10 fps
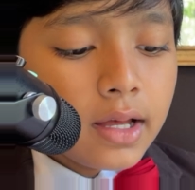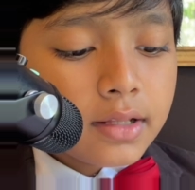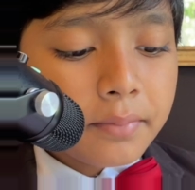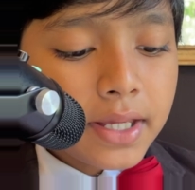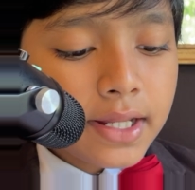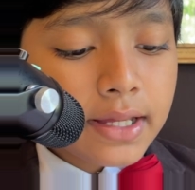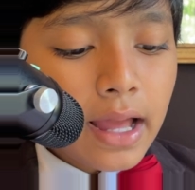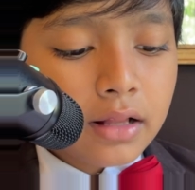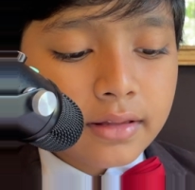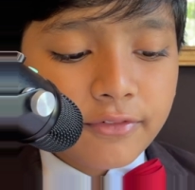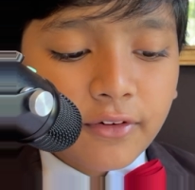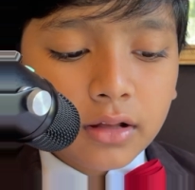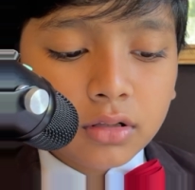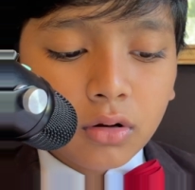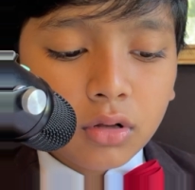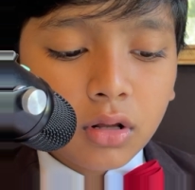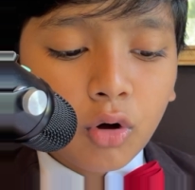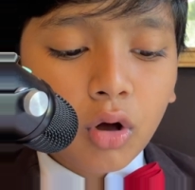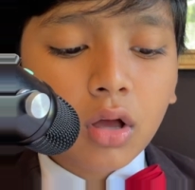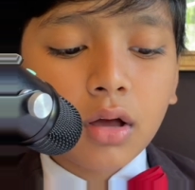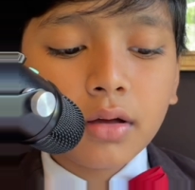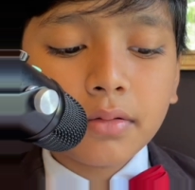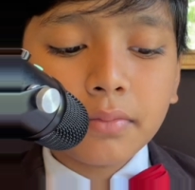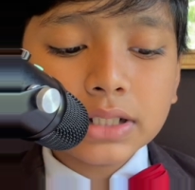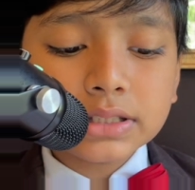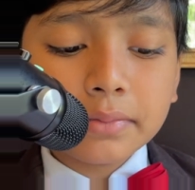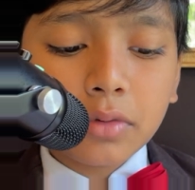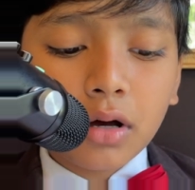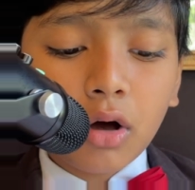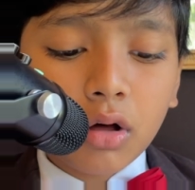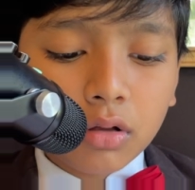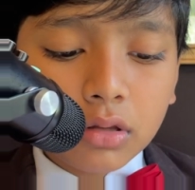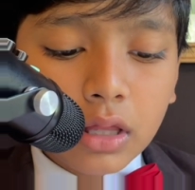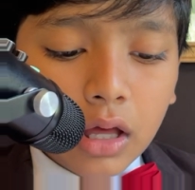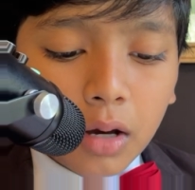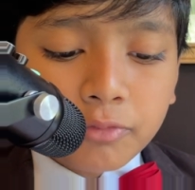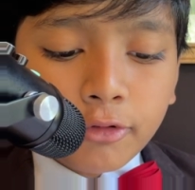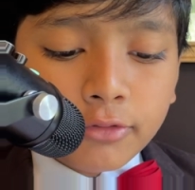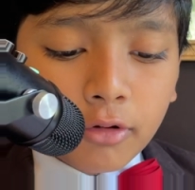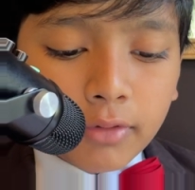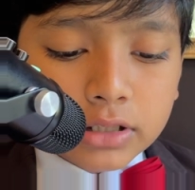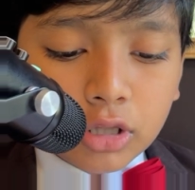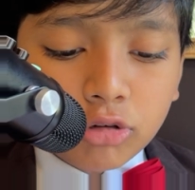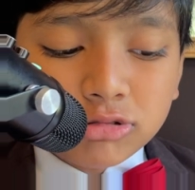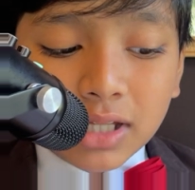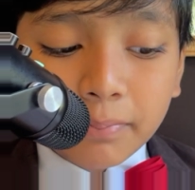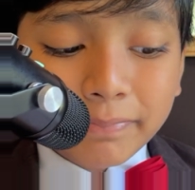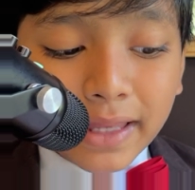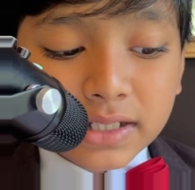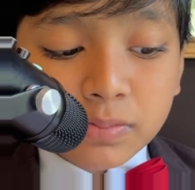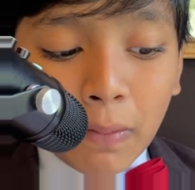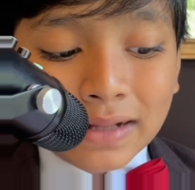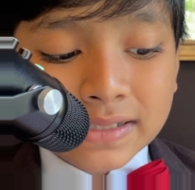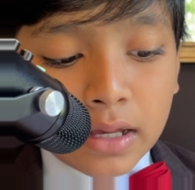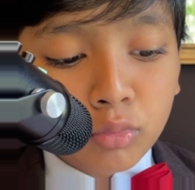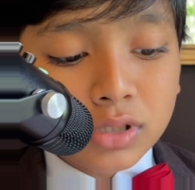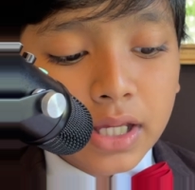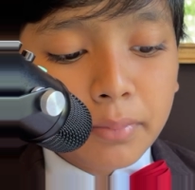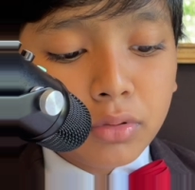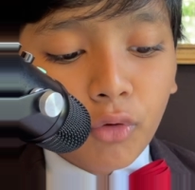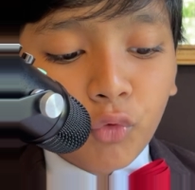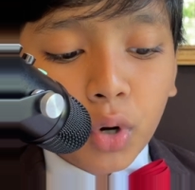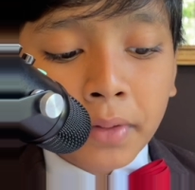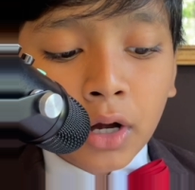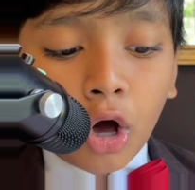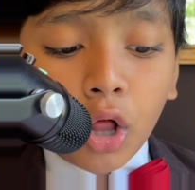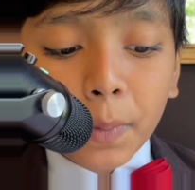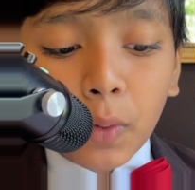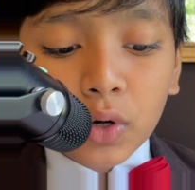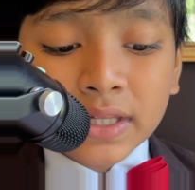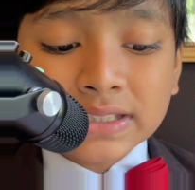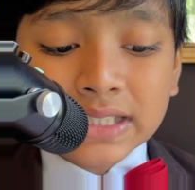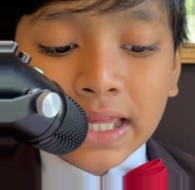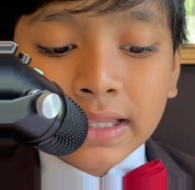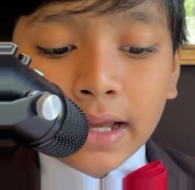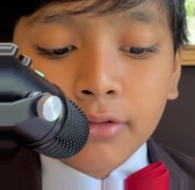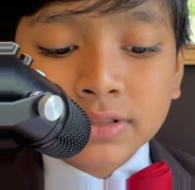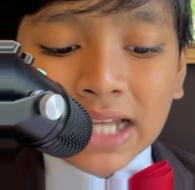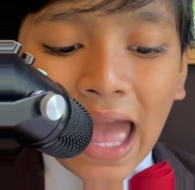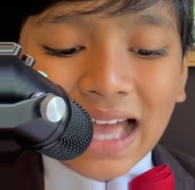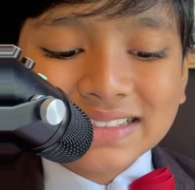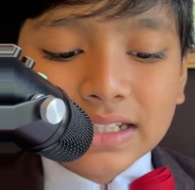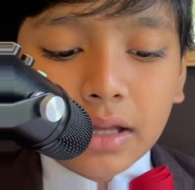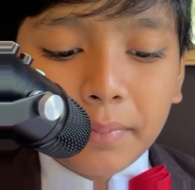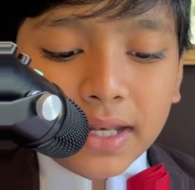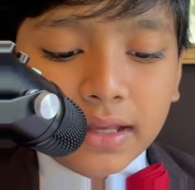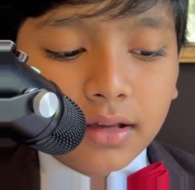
The meeting held at Fazlul Muslim Hall approved the resolution placed by Sheikh Mujib to form an all-party state language action committee.